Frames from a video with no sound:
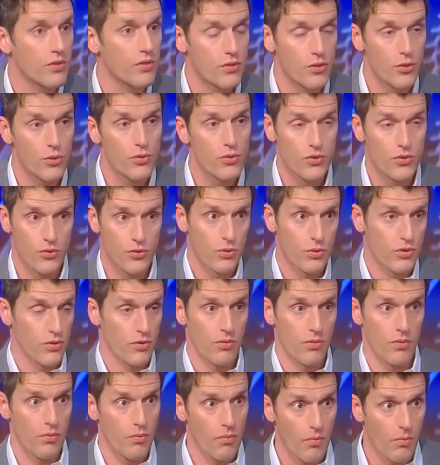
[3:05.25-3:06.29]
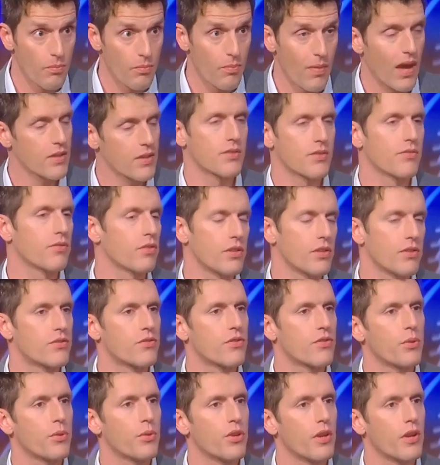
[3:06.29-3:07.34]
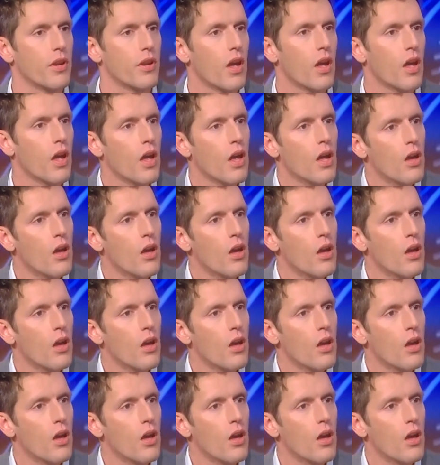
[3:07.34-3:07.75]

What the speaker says: these users, which are massively distributed,